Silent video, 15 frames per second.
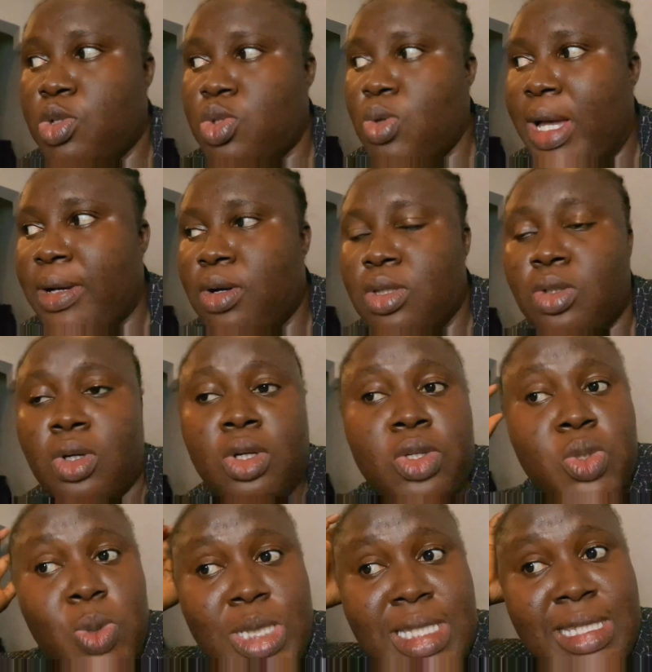So I got color
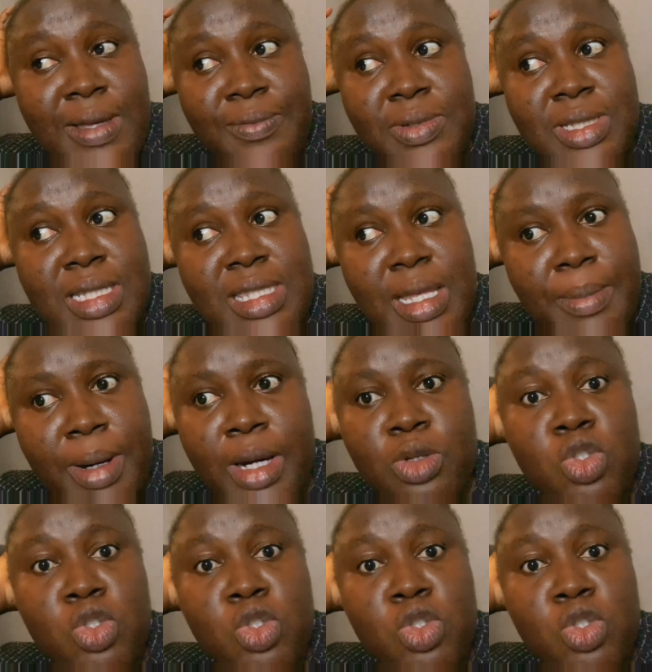27 this time around.